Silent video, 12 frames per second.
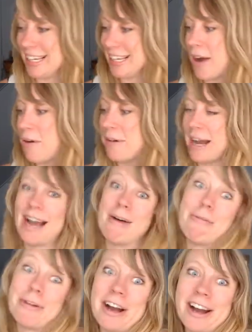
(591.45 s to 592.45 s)
Oh, I
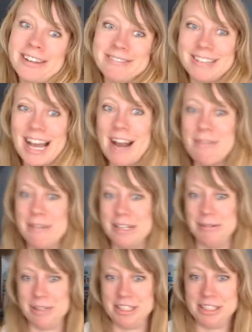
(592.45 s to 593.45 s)
forgot. I really
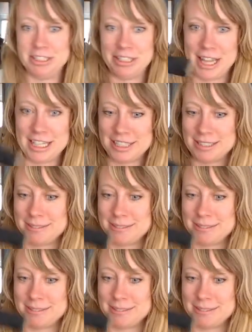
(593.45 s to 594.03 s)
wanted to do this.